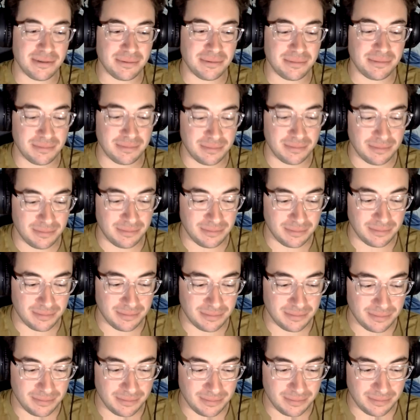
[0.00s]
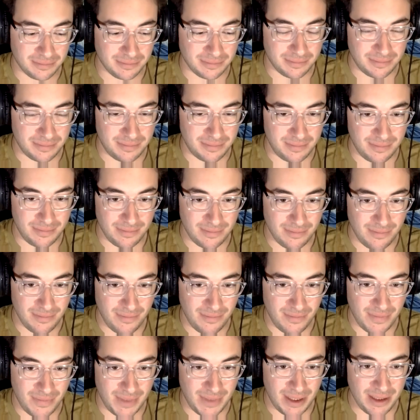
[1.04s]
And
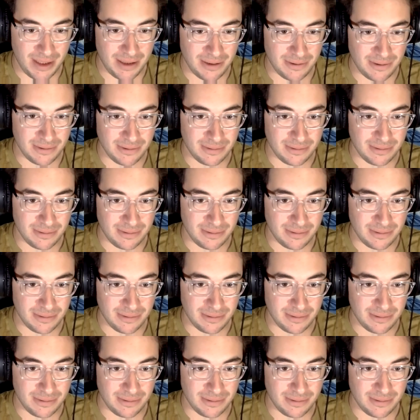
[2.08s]
the only thing